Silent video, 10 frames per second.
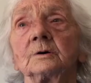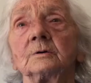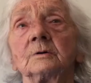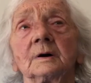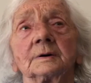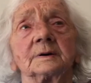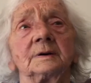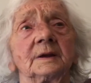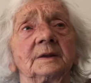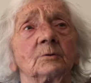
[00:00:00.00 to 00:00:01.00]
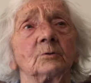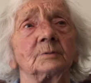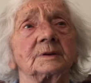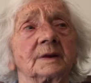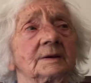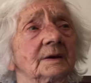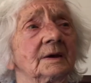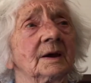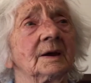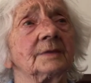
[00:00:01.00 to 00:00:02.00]
Oh, I can eat almost
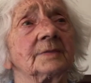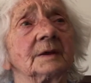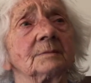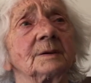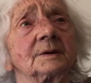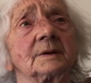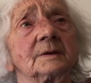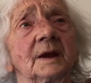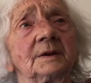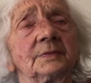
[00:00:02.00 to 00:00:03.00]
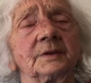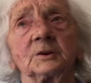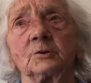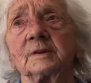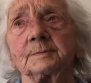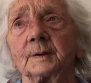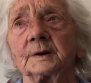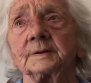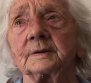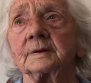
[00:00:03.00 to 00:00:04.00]
any thing, but anything too
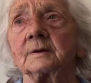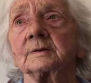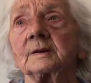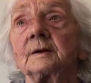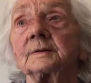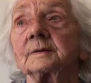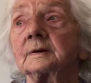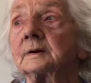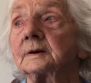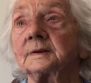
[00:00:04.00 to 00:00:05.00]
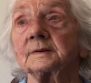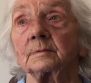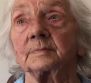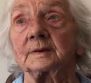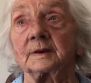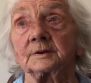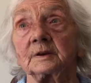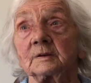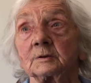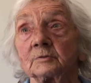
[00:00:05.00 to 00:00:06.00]
spicy, because last night I had something that
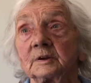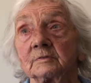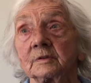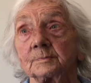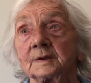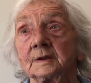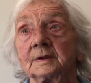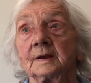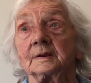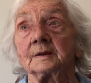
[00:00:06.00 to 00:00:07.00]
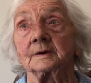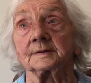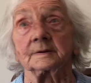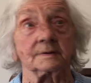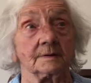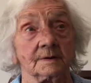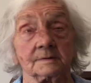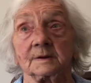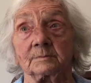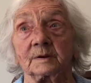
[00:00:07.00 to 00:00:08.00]
didn't agree with me. Last night I
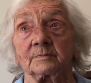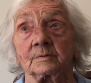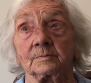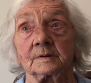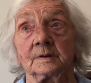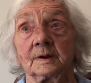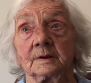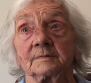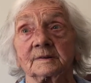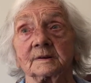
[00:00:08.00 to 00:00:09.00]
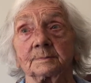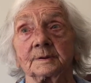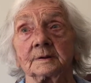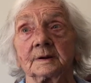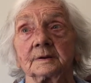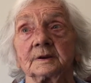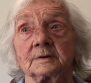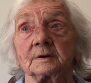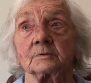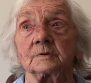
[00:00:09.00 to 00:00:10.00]
had something from supper and
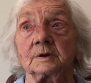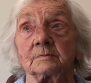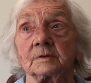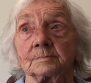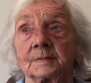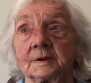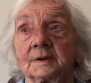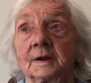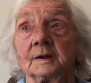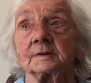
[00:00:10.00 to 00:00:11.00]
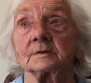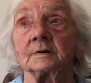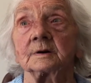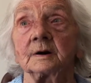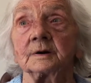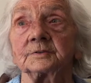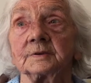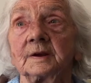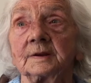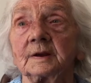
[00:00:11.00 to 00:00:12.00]
didn't agree with me. So I, I,
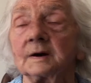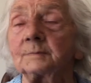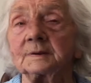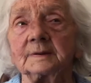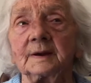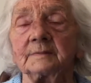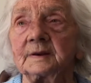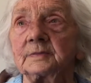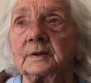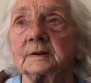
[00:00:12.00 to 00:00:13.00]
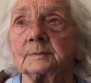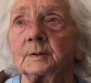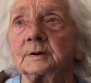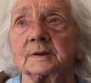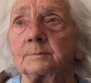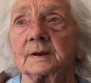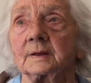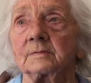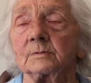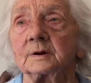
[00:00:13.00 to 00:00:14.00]
I mustn't have anything spicy, but
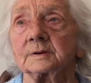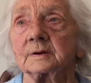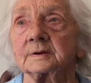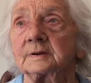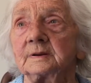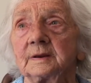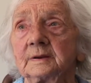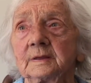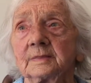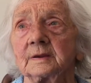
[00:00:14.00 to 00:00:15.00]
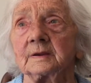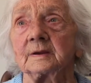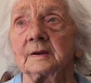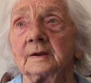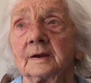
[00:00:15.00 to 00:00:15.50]
otherwise I can eat anything.